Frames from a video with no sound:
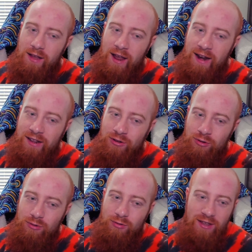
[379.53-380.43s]

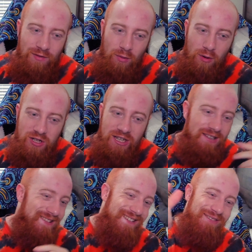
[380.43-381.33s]
Anywho, thank you for watching.
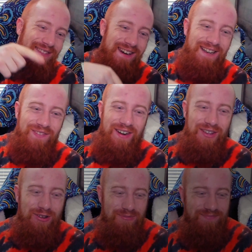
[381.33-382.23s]
I'll see you in the next video.